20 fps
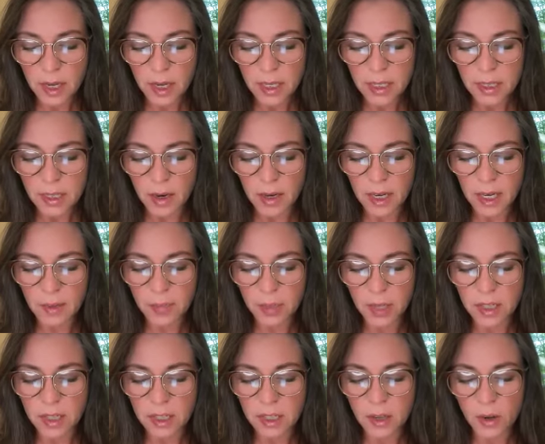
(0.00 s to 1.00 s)
sun and
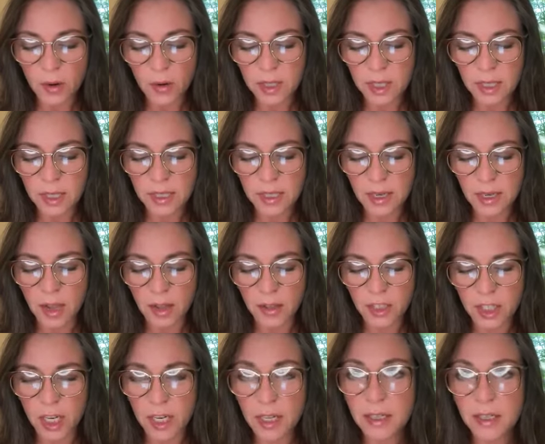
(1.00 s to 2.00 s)
blood-soaked
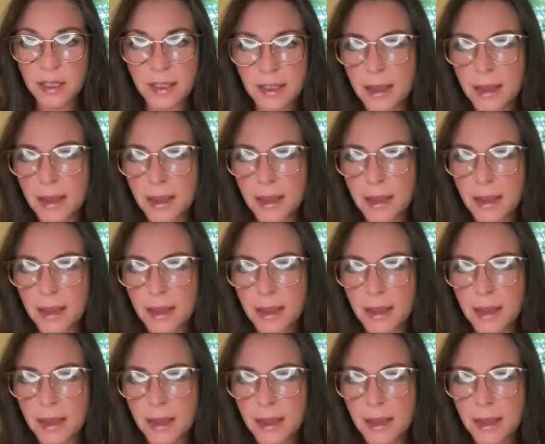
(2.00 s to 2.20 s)
nostalgia.